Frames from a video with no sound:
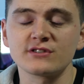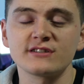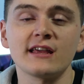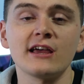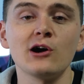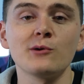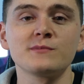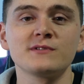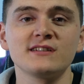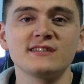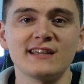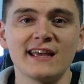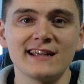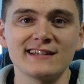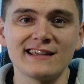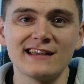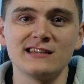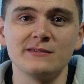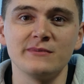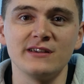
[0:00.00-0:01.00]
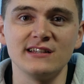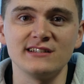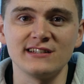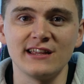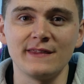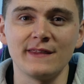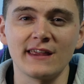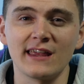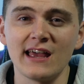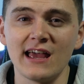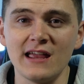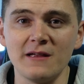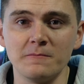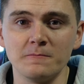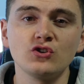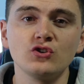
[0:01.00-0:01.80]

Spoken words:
to help detect enemies in the game.